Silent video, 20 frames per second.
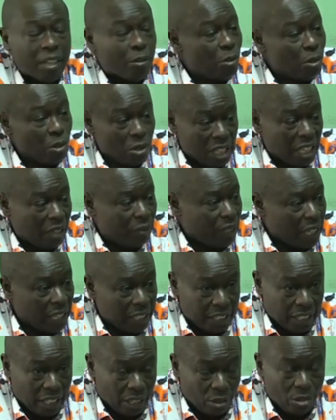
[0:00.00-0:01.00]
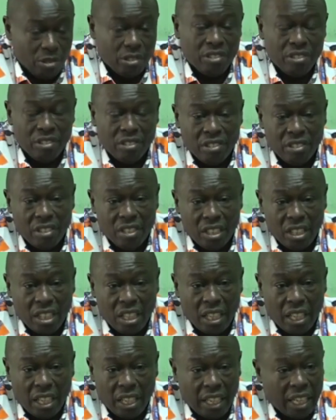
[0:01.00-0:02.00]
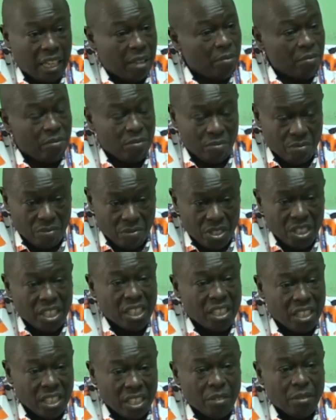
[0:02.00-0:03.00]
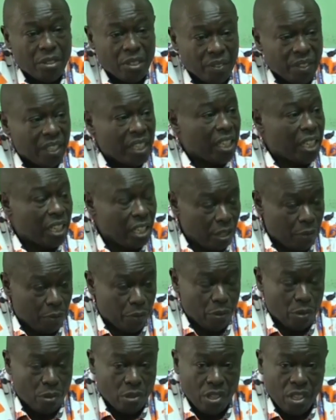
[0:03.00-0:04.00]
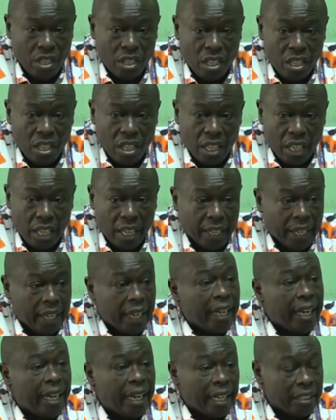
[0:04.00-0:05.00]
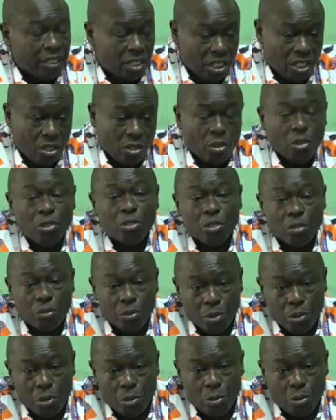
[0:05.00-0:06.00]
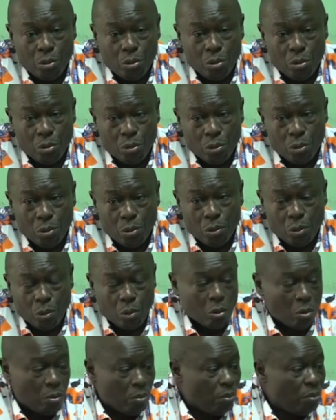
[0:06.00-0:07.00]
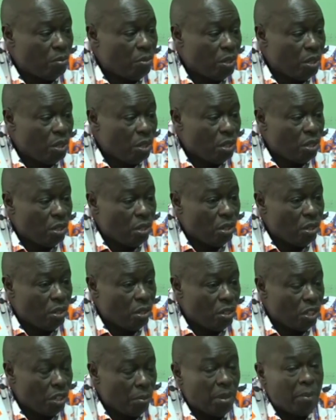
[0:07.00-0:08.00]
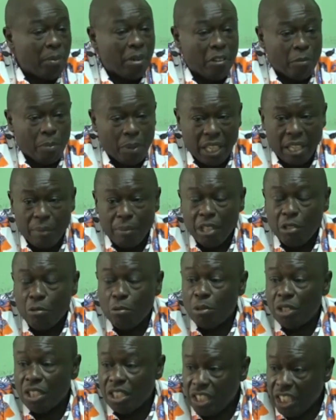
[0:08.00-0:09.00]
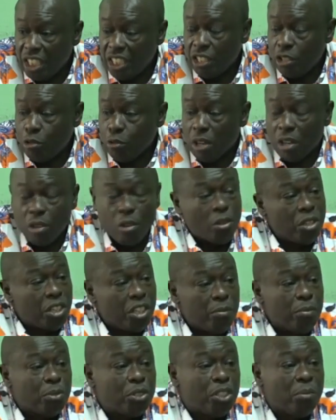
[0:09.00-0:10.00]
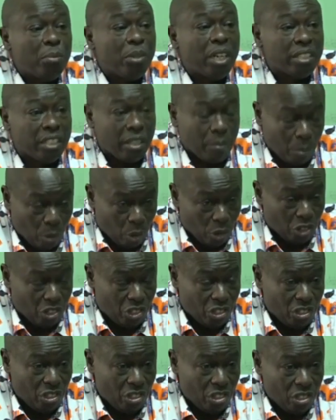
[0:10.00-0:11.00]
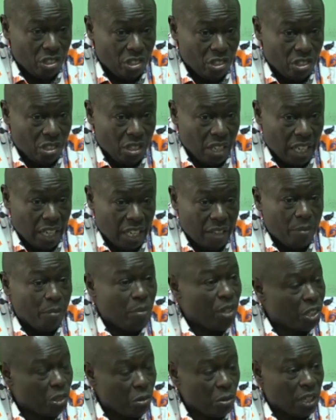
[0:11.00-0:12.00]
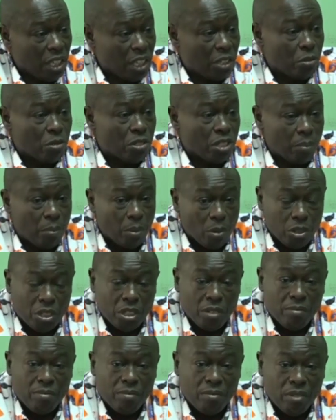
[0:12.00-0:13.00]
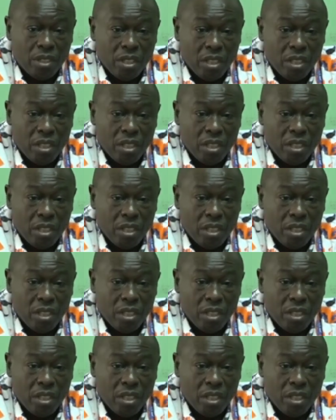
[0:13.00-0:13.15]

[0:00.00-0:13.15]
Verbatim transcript: I could not have done it alone. And I'm really, really very, very grateful. And I ask those of you whom the member of parliament will retain to accord him similar support and make sure that you support him